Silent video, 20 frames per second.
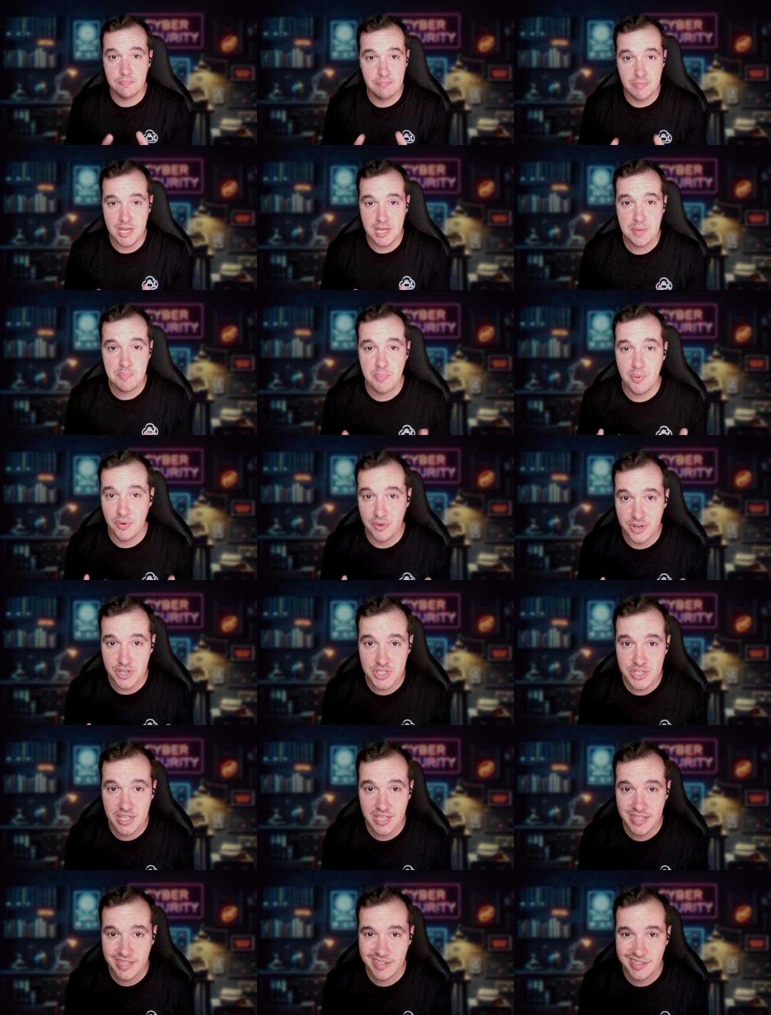me
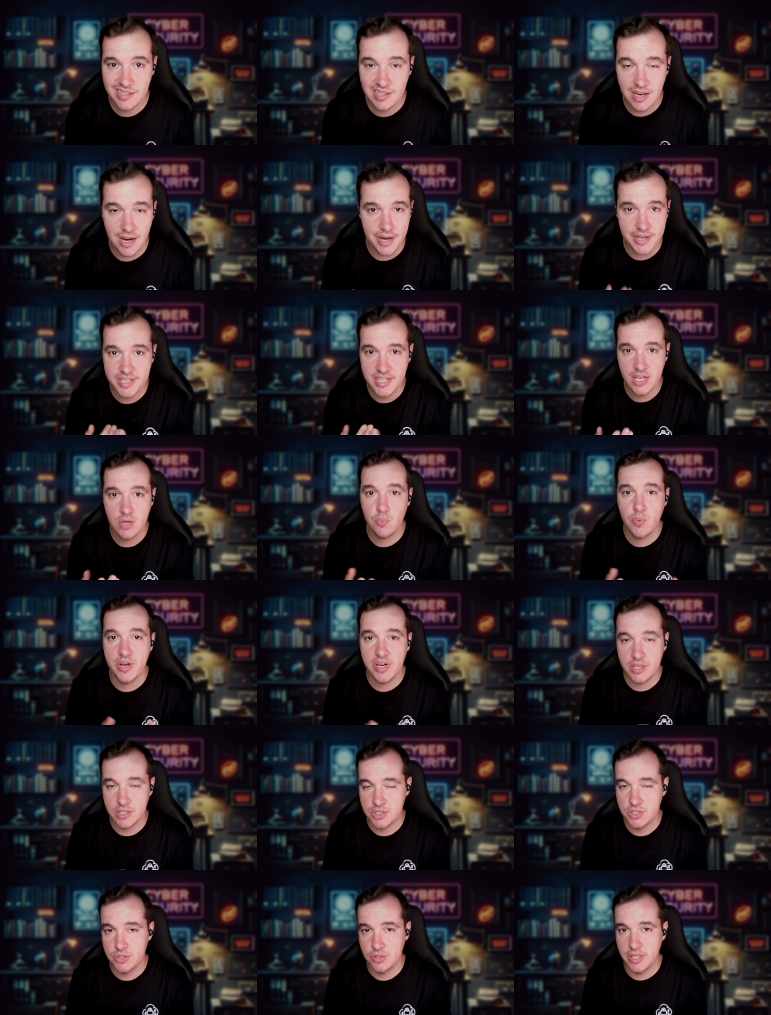personally, I can't wait
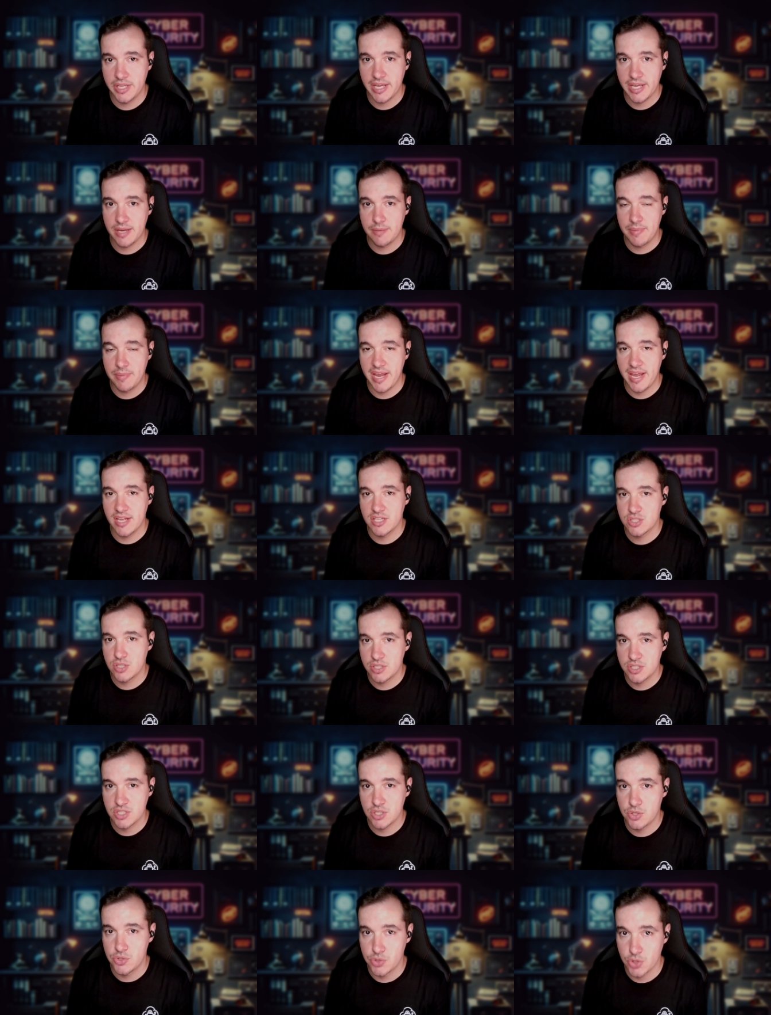until I get my hands on
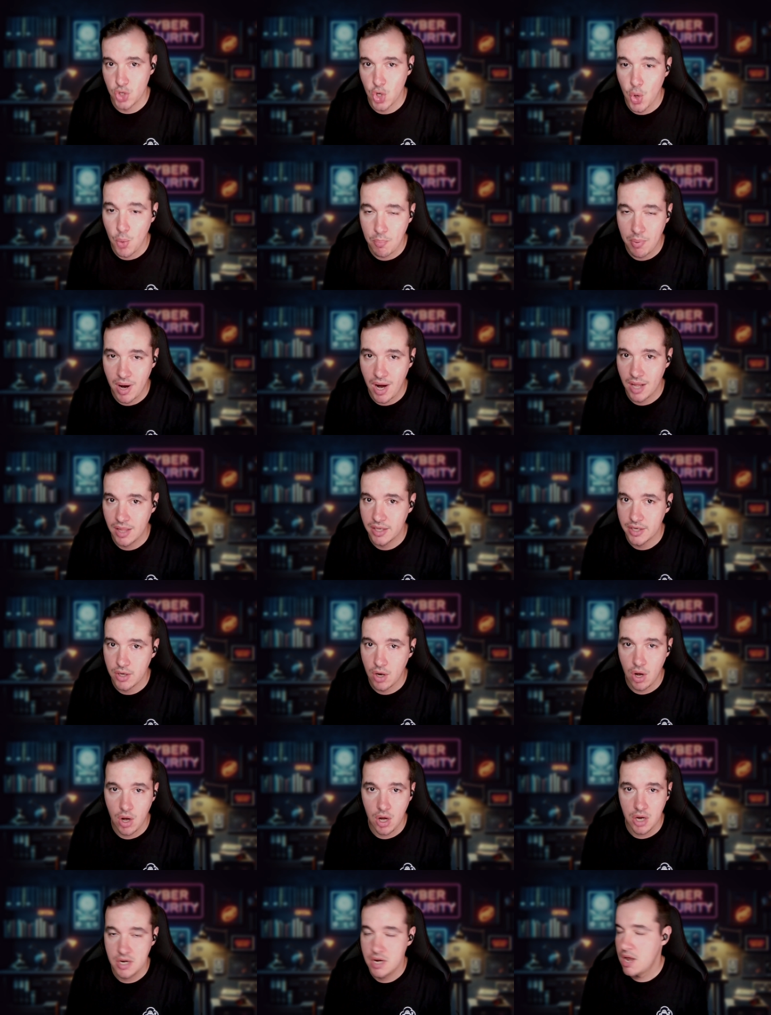Security Copilot
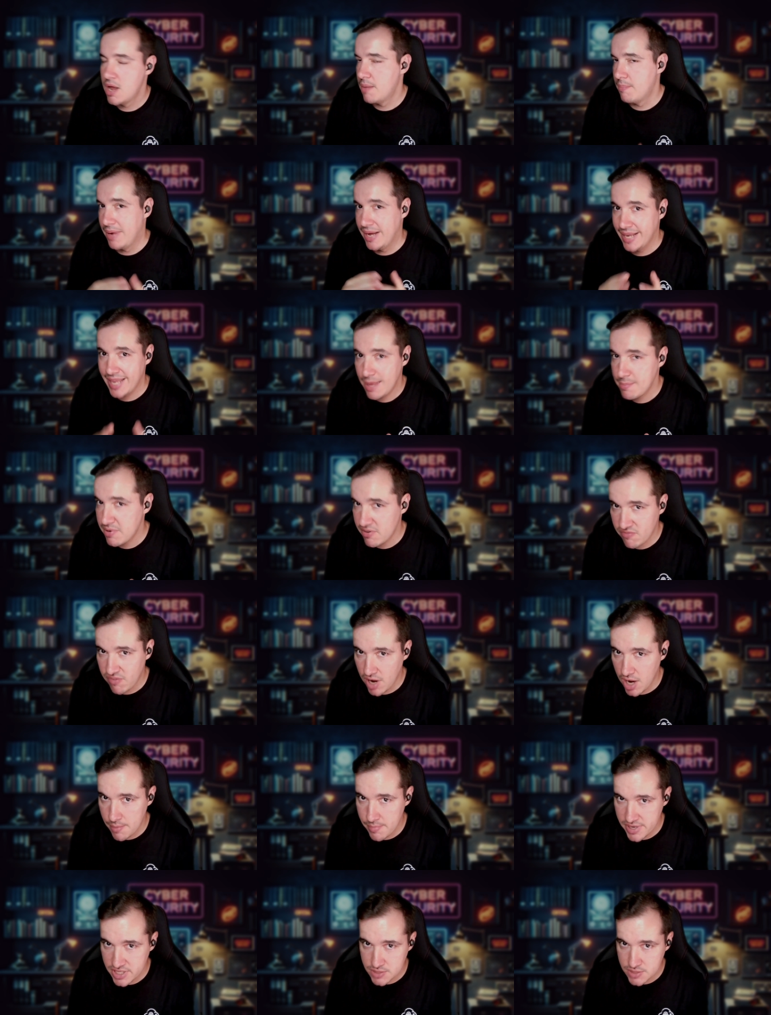on my lab
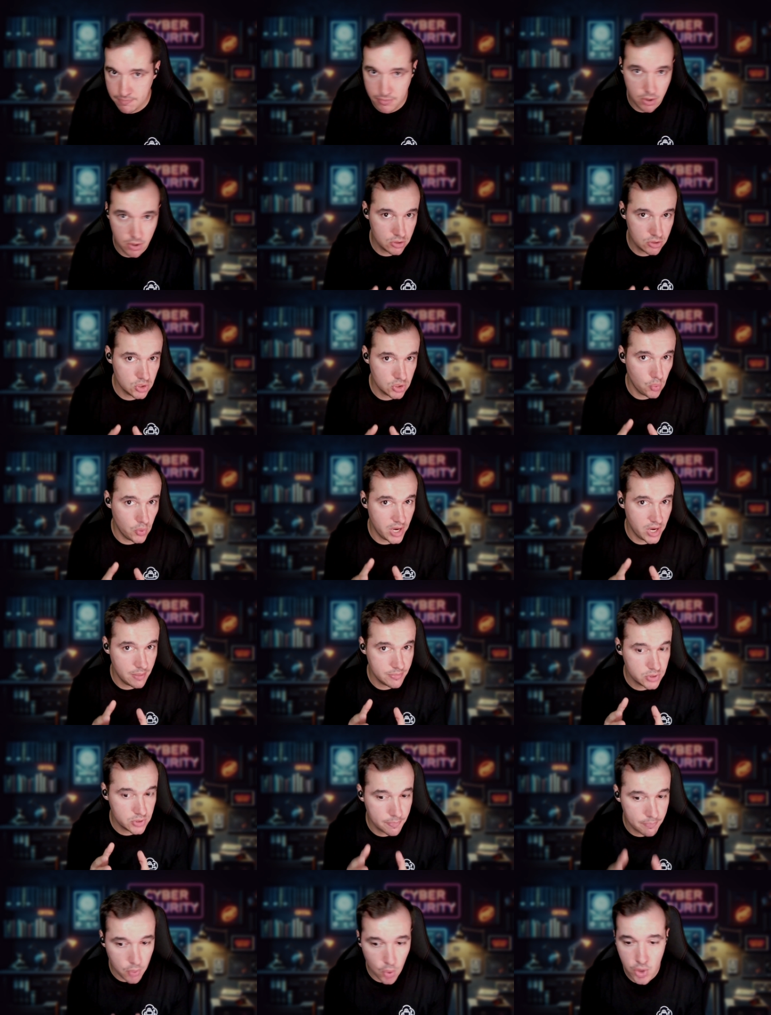environments, but also when I'm
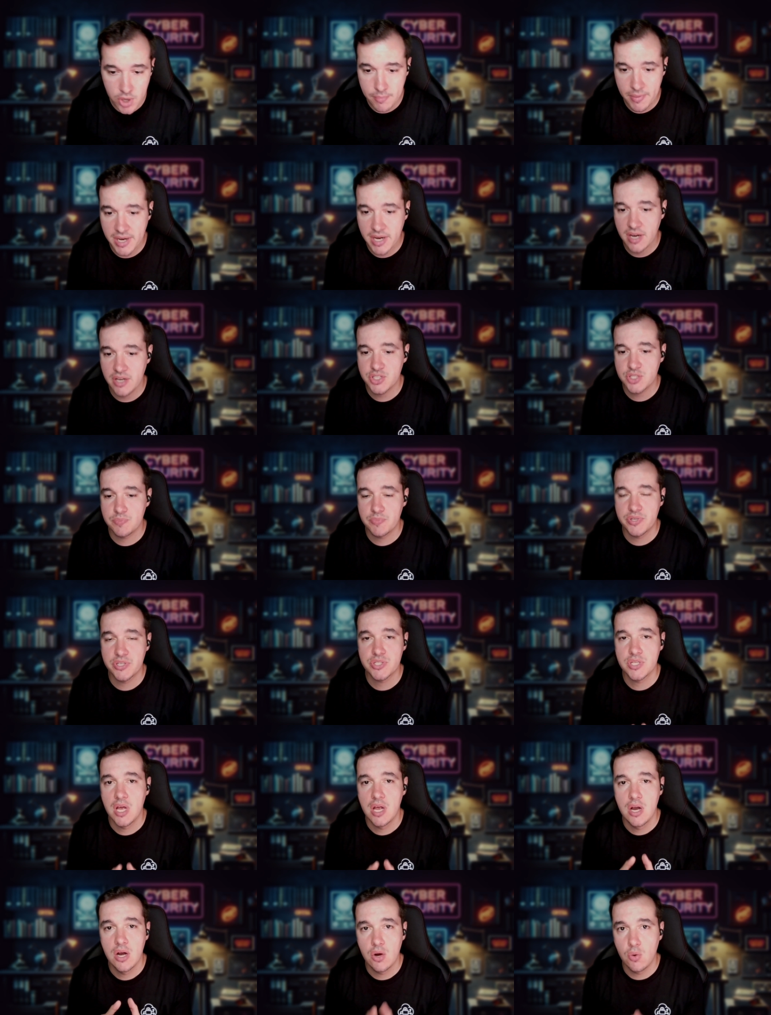supporting my customers
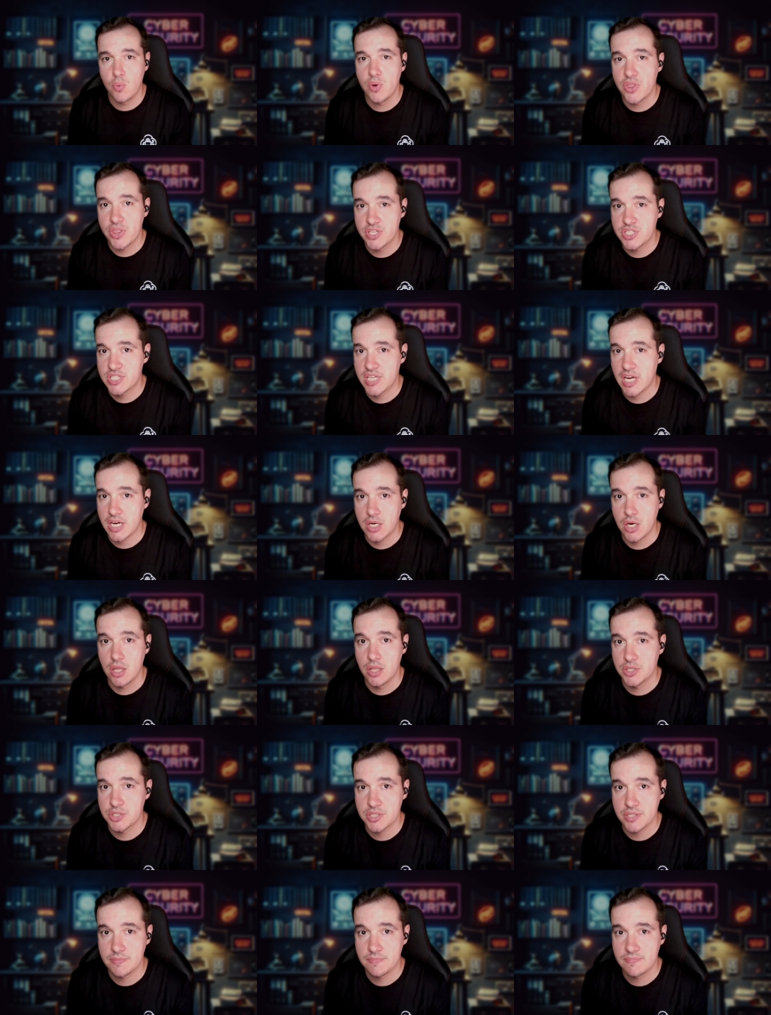with its
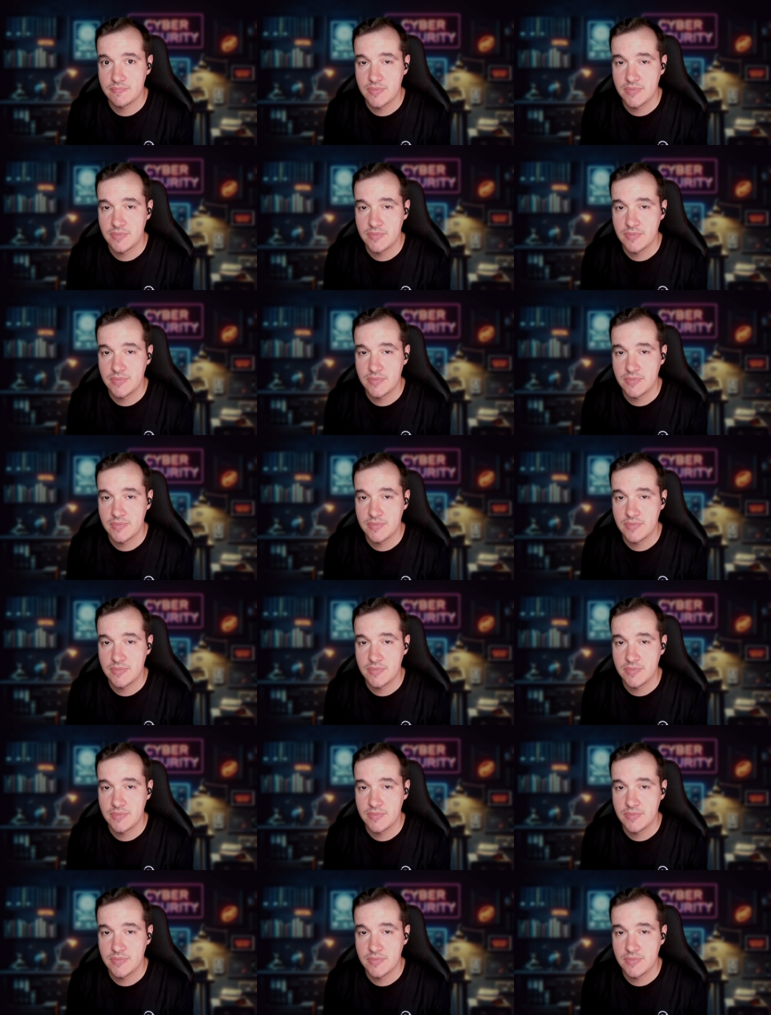technology.